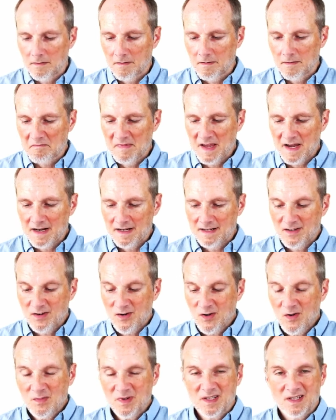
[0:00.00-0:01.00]
that
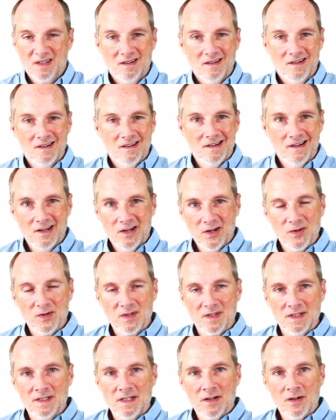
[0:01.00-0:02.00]
term just goes to
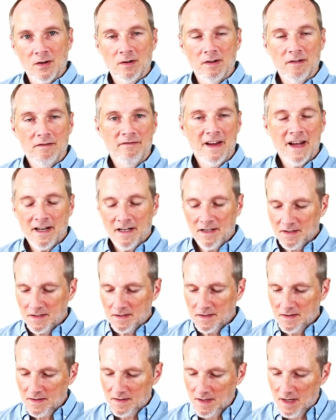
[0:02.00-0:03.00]
zero, it
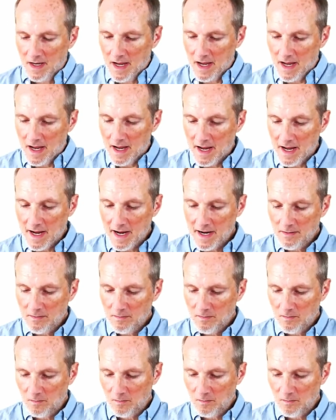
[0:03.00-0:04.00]
vanishes, and
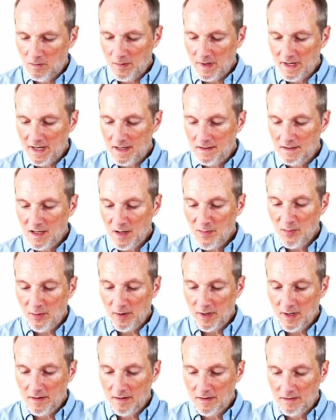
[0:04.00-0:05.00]
what we end up
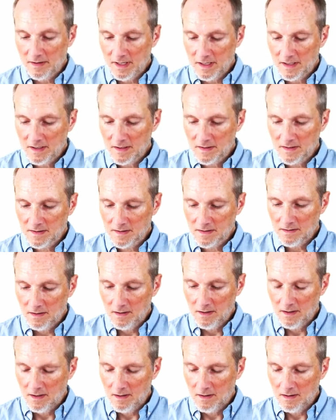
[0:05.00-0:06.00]
with is
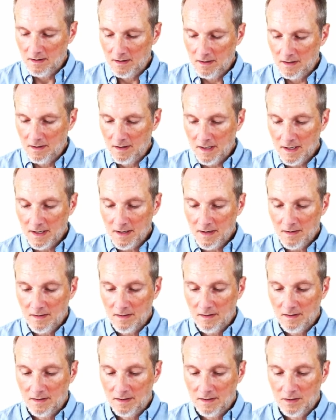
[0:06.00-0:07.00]
uh,
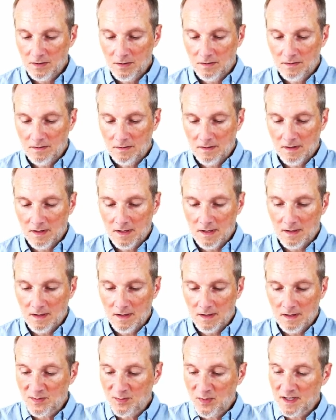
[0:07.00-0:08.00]
the
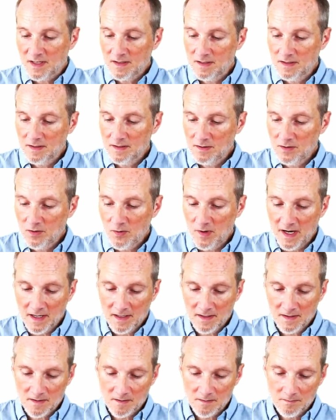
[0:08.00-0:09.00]
expression is
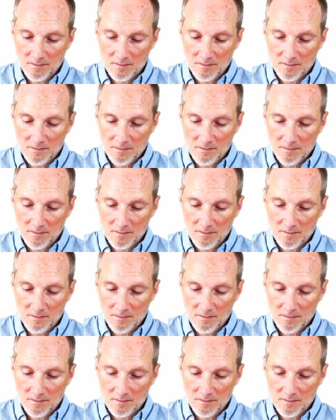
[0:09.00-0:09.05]
2x.